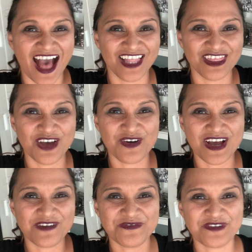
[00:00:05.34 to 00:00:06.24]

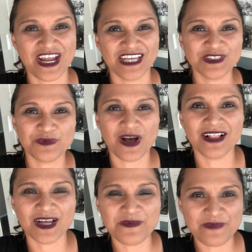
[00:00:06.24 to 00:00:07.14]
Aloha friends,
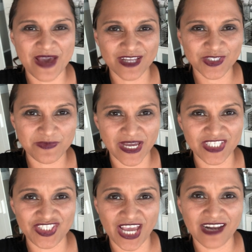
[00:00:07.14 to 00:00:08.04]
welcome back to my
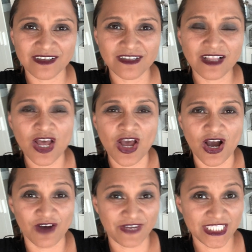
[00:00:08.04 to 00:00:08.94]
channel
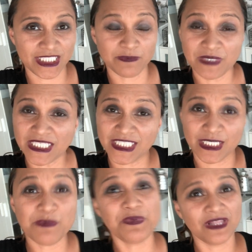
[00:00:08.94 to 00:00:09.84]
of A Simply
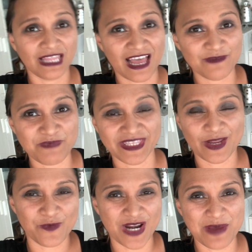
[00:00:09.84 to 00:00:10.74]
Simple Life. But
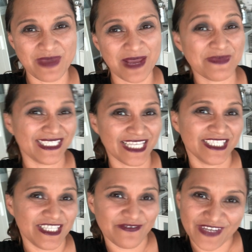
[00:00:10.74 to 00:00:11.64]
then when I make my
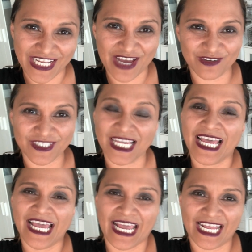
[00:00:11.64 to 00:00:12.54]
Scentsy videos,
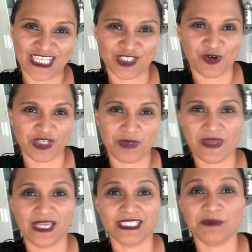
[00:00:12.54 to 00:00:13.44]
it is going to
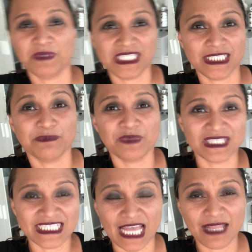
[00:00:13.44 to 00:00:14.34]
be A Simply Simple
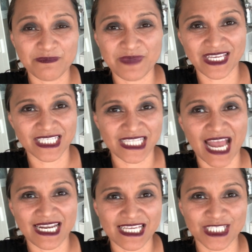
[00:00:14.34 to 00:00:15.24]
Scent because
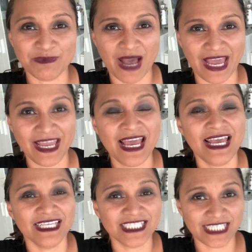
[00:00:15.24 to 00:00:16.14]
that is my
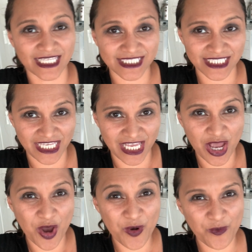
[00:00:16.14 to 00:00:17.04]
Scentsy
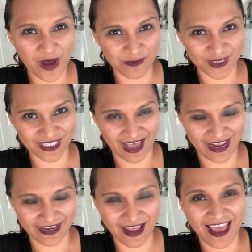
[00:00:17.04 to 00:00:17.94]

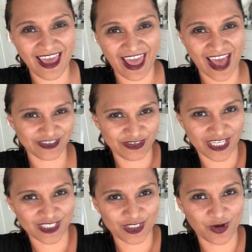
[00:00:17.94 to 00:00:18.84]
website
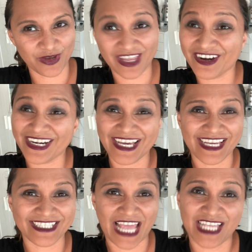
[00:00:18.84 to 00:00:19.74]
address. So here it
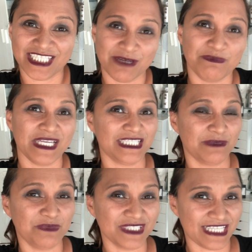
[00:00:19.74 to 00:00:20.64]
is, A Simply
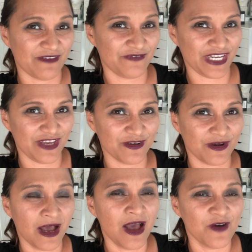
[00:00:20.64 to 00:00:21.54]
Simple Scent
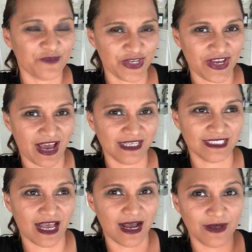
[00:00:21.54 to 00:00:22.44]
video for you
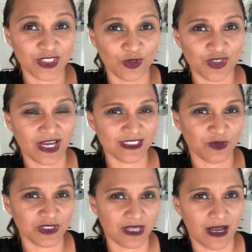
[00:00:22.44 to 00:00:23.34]
guys. Uh, I told you guys I
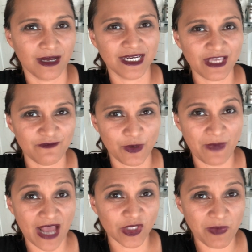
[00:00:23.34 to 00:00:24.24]
was uh, going to give you
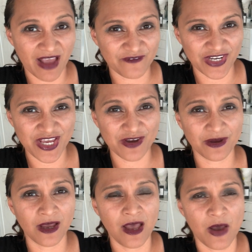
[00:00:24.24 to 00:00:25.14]
back-to-back
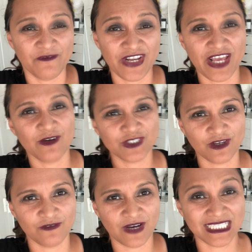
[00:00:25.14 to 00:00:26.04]
video videos
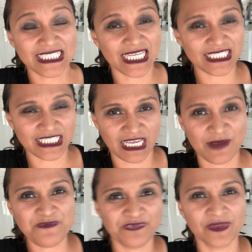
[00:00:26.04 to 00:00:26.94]
of uh,
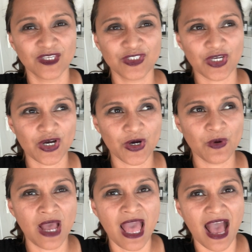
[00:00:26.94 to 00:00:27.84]
Scentsy.
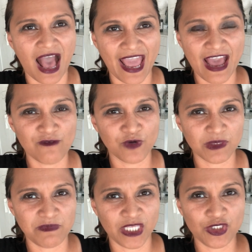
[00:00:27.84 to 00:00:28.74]
So I have
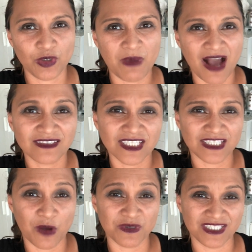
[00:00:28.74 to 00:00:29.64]
with me two boxes
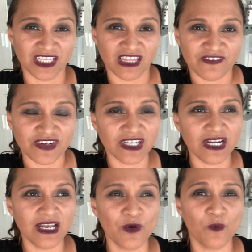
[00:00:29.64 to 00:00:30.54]
that was
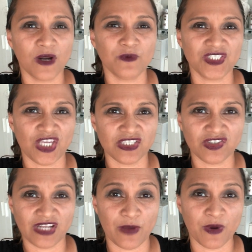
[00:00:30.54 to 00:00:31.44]
delivered. One was
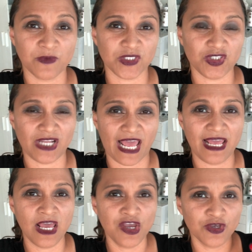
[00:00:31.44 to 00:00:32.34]
yesterday, one was
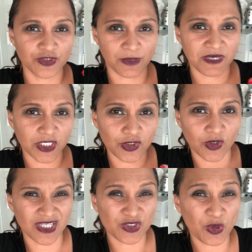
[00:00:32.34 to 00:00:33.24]
today. So I'm going to
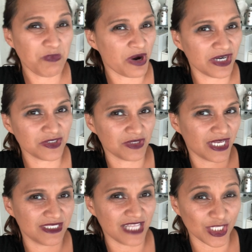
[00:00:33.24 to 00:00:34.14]
do a two-part so
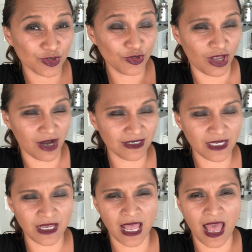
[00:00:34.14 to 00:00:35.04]
that it's not too long.
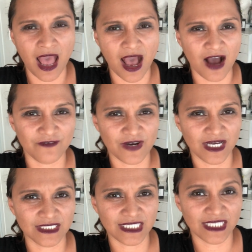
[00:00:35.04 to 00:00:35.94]
Of
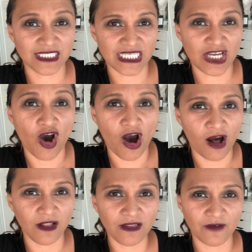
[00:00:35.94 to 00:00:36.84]
a Scentsy
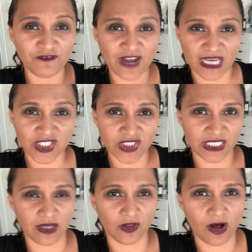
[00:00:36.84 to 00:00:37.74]
haul, a flash
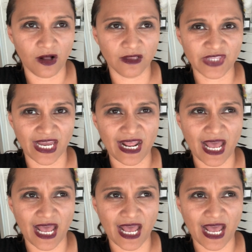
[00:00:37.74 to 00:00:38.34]
sale haul that